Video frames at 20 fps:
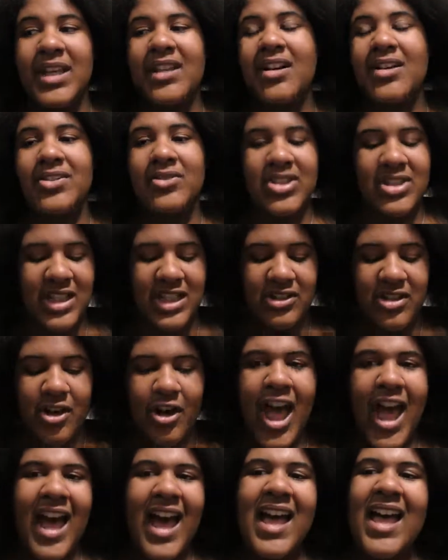and also just, like, you know, I
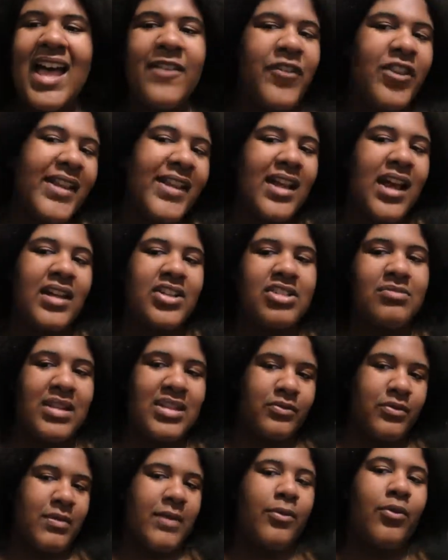feel like it kind of just
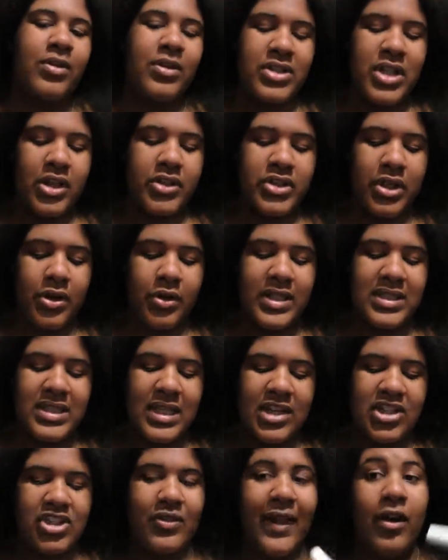messes with my pores, so
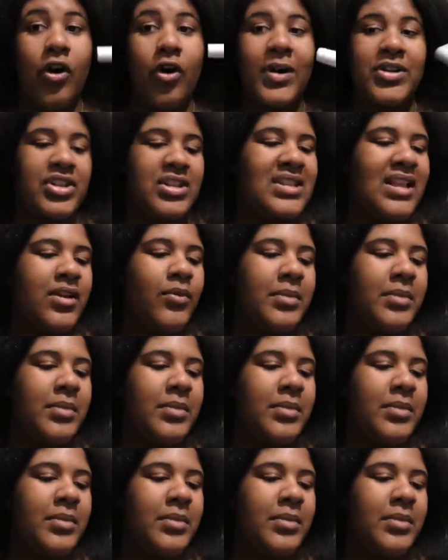instead I just do, like, a whole bunch of concealer.